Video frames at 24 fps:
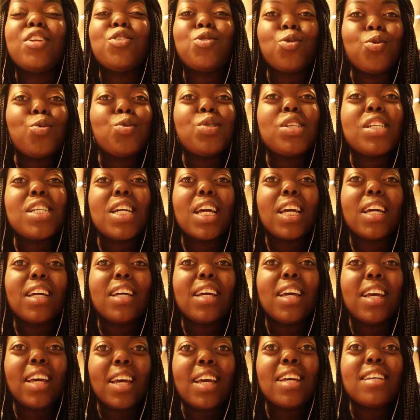daunting
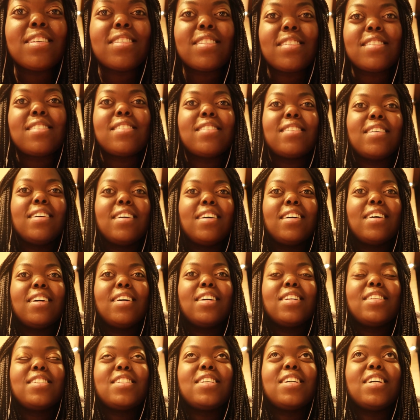it is
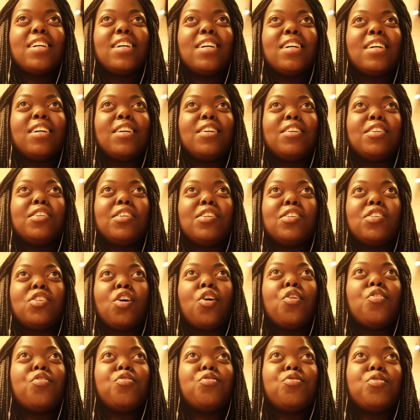to
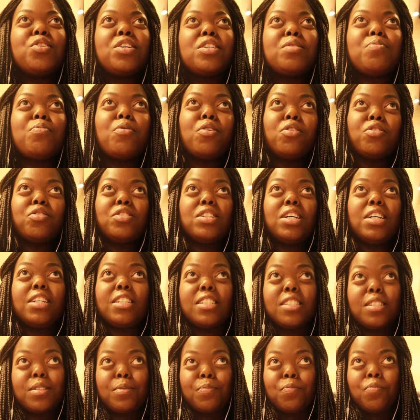go through this process
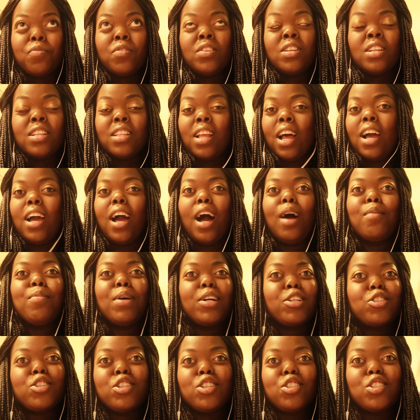like I'm
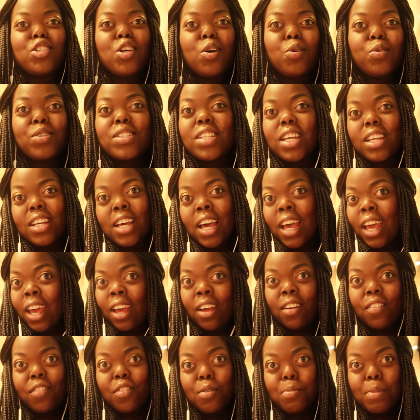actually so
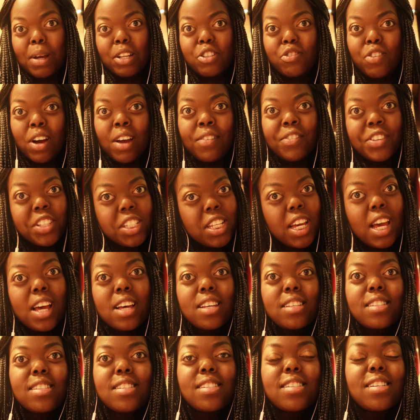scared for my driving
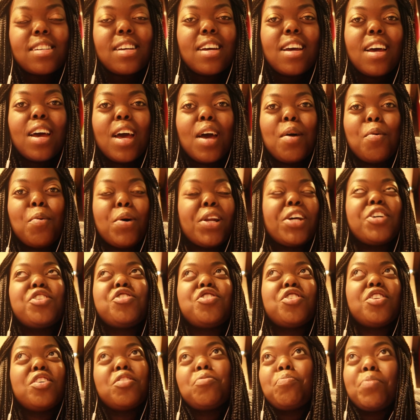test when I
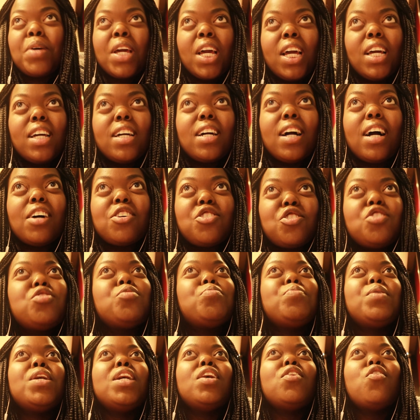shouldn't be I
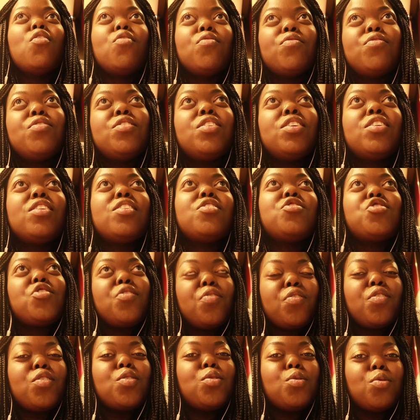should be confident I should
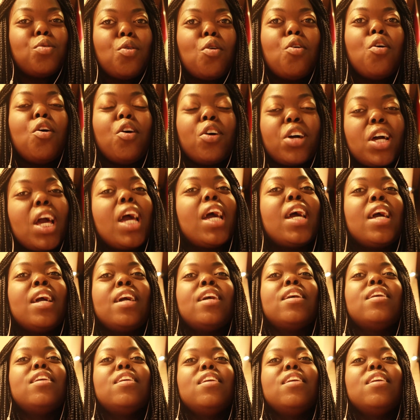feel okay